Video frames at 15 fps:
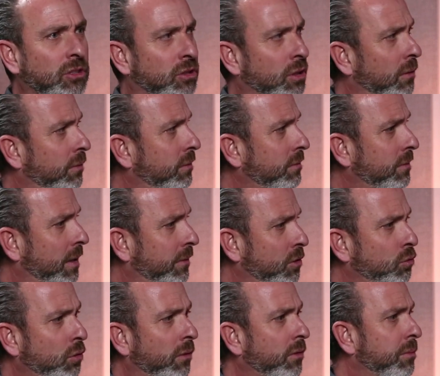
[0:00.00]
So if, if you
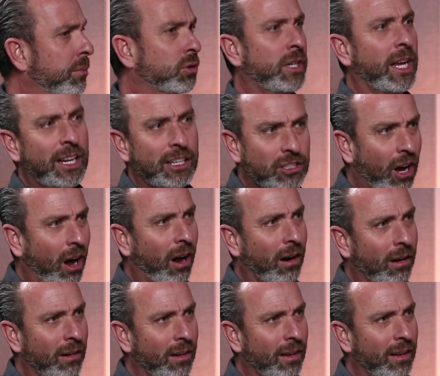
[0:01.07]
drove a Mercedes car